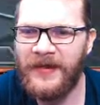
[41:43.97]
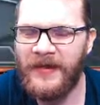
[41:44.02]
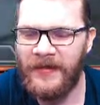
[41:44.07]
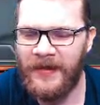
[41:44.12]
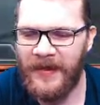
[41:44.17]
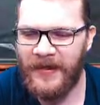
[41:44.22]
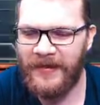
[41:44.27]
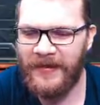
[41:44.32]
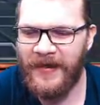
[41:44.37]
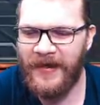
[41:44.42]

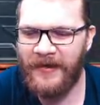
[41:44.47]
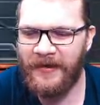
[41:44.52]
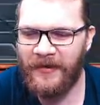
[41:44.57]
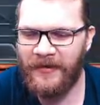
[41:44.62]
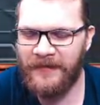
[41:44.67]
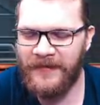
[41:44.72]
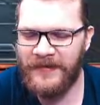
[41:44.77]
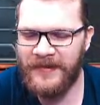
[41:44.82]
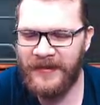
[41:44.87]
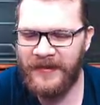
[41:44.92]
And yeah,
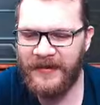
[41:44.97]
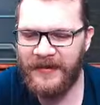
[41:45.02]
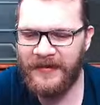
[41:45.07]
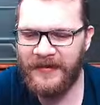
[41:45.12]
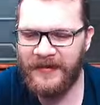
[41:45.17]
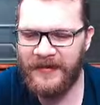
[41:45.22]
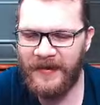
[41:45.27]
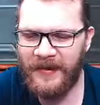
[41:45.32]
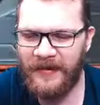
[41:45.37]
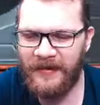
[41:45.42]
obviously
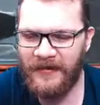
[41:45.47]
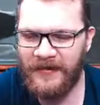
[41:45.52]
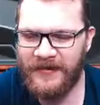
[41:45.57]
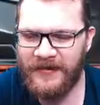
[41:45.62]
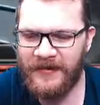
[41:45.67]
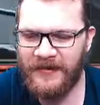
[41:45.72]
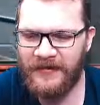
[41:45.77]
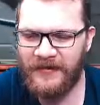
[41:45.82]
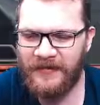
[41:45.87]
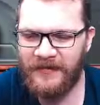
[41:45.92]
I
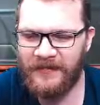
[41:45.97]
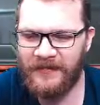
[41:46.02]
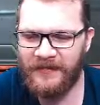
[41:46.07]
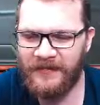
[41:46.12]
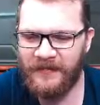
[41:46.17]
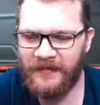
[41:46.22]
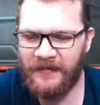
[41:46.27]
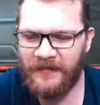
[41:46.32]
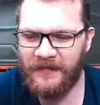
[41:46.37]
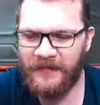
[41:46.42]
also
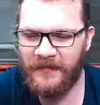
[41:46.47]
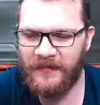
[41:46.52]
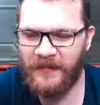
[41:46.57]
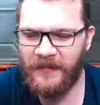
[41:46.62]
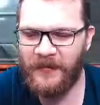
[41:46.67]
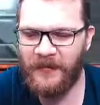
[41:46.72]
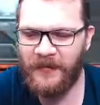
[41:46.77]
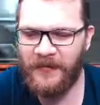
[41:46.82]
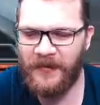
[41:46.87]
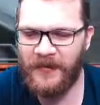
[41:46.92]

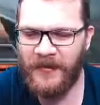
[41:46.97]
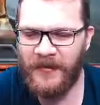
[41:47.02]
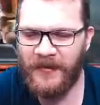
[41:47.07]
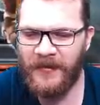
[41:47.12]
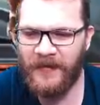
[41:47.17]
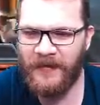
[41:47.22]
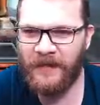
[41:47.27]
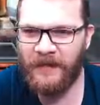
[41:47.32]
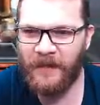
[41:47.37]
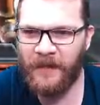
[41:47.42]
put
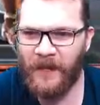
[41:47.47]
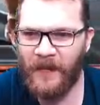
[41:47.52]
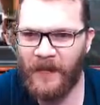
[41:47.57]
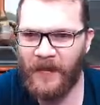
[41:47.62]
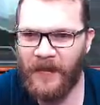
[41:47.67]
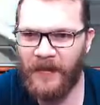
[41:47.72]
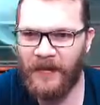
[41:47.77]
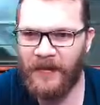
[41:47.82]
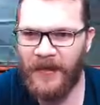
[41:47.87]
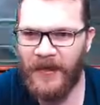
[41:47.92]
uh,
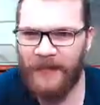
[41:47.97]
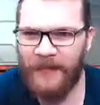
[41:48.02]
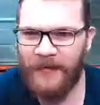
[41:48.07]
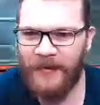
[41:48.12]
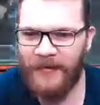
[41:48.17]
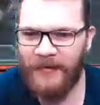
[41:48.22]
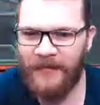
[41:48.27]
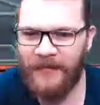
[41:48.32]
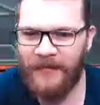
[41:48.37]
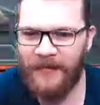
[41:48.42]

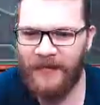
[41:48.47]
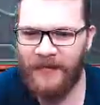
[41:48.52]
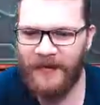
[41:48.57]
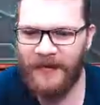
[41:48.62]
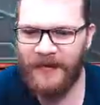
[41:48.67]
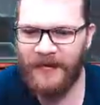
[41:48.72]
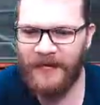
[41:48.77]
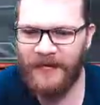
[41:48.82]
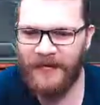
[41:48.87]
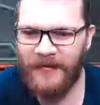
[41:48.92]
laminate flooring